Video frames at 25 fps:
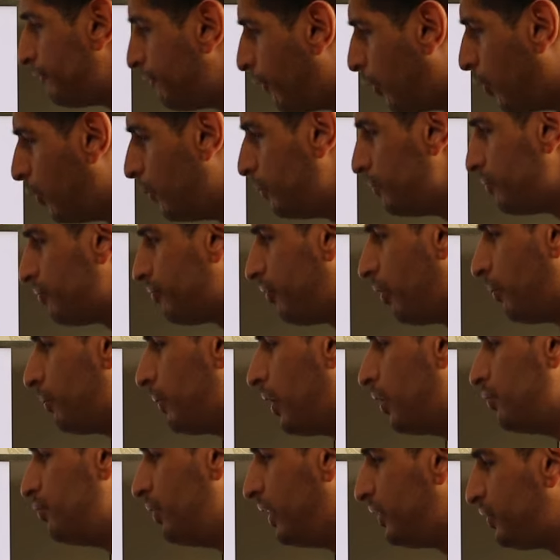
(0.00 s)
formed from
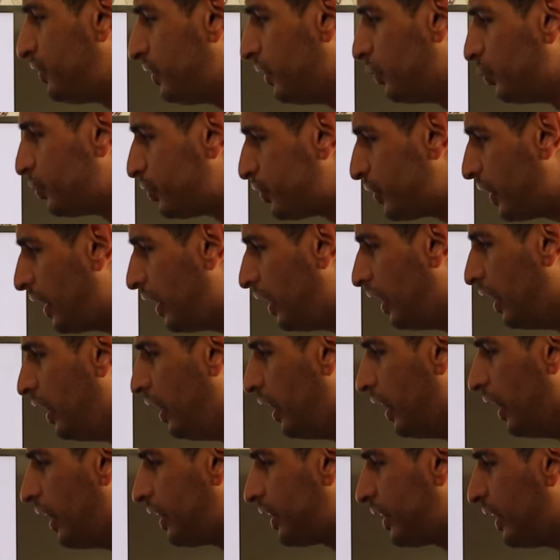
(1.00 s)
original cell.
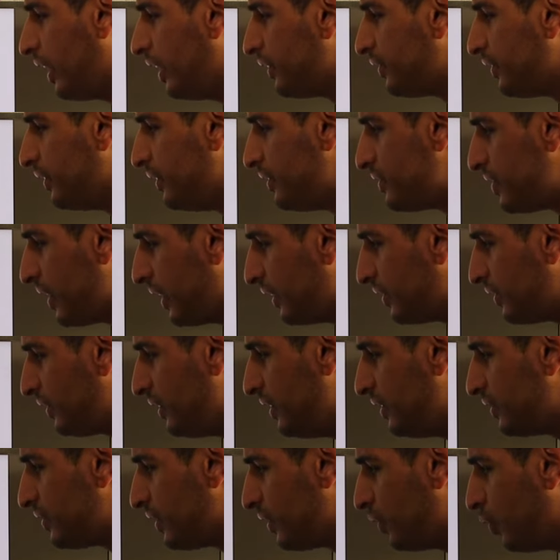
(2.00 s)
Occurs in
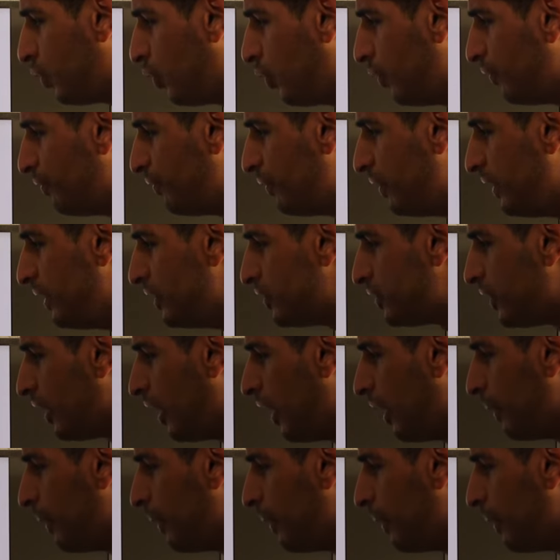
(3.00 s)
testes and ovaries.